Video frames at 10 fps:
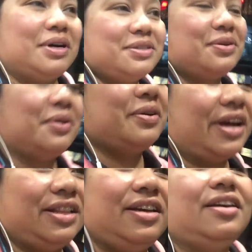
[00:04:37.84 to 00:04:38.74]
bus
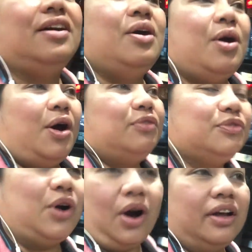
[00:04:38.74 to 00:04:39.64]
already have
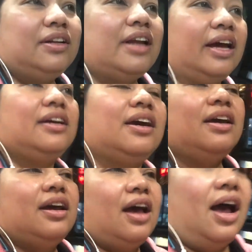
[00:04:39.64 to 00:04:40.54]
gone, like
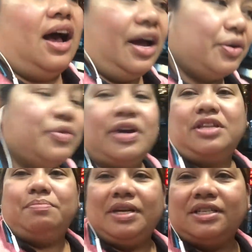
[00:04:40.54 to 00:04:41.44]
I
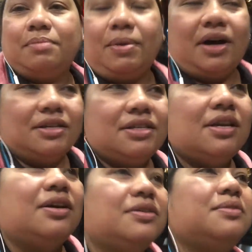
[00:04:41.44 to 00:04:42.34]
already missed the bus,
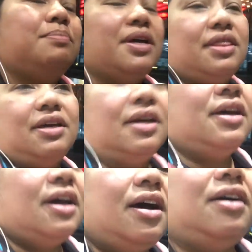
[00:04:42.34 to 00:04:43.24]
but
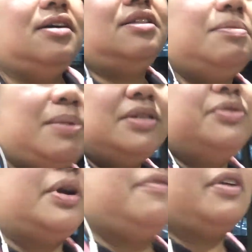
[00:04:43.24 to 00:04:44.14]
the bus
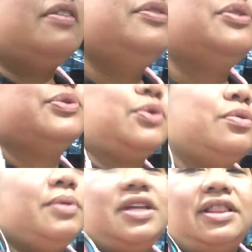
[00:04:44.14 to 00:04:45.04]
driver had just told
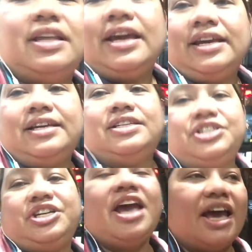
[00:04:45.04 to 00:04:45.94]
me that
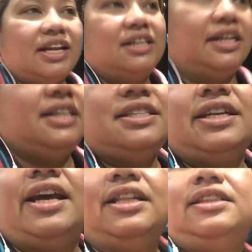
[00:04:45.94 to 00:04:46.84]
she had an
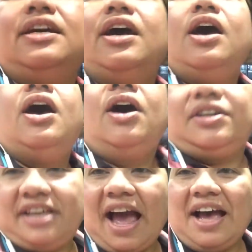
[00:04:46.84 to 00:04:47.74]
incident.
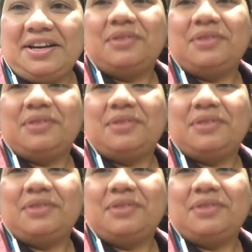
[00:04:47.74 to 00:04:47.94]
Yeah.